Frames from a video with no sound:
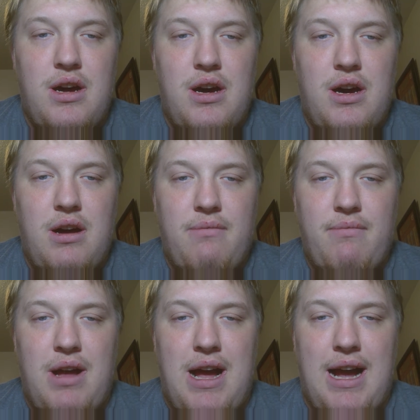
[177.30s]
I
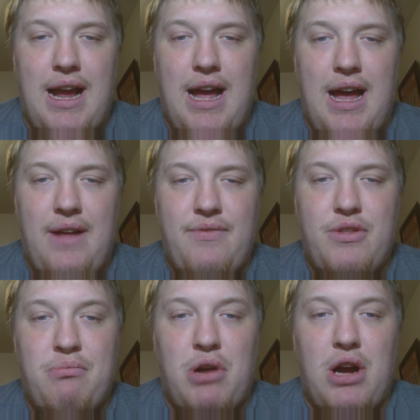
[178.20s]
got
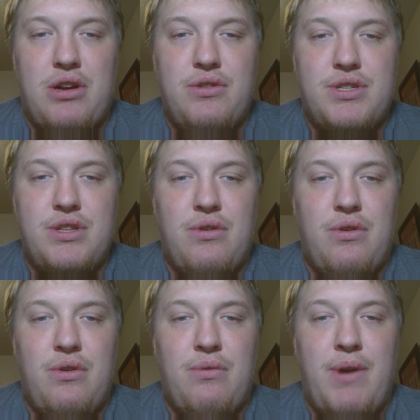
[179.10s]
the Broncos and the
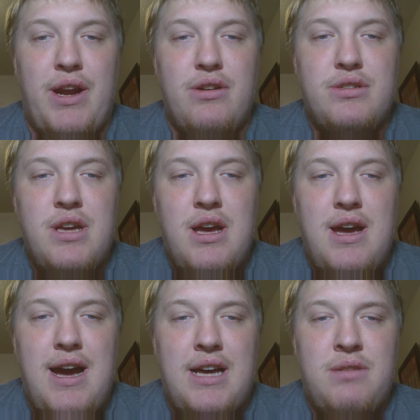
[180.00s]
Raiders.
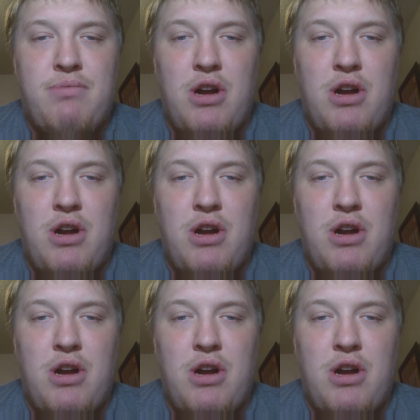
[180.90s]
I had the